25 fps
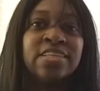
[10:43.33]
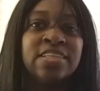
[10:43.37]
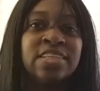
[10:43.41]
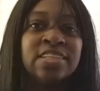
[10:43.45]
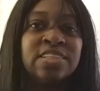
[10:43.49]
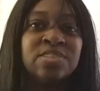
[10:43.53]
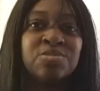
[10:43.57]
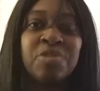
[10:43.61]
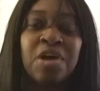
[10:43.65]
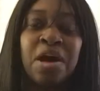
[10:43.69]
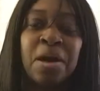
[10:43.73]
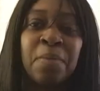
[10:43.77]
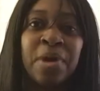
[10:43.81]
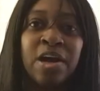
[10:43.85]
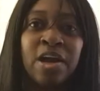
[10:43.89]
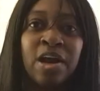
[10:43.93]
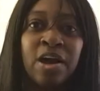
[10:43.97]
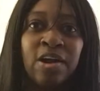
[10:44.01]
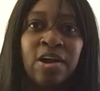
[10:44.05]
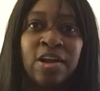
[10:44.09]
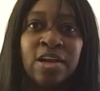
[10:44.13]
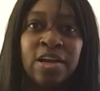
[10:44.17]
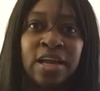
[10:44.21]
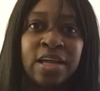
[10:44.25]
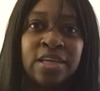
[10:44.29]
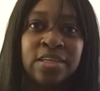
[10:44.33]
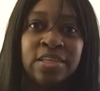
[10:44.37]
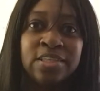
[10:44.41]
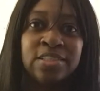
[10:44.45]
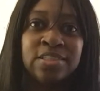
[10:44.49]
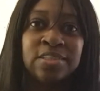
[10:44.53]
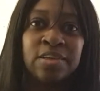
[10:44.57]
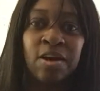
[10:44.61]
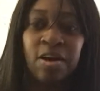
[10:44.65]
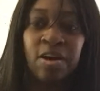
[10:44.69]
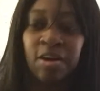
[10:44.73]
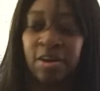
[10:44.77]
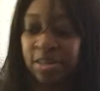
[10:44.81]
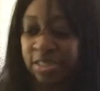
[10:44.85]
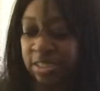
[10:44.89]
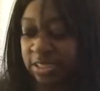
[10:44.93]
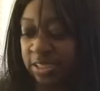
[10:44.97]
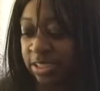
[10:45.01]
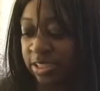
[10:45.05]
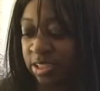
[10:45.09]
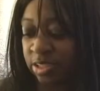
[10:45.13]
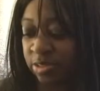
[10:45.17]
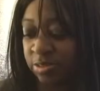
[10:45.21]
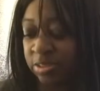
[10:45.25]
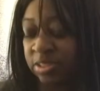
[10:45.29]
that's why I bought all like these car
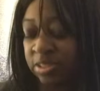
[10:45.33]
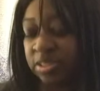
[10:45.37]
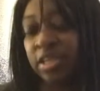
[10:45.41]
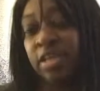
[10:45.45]
accessories.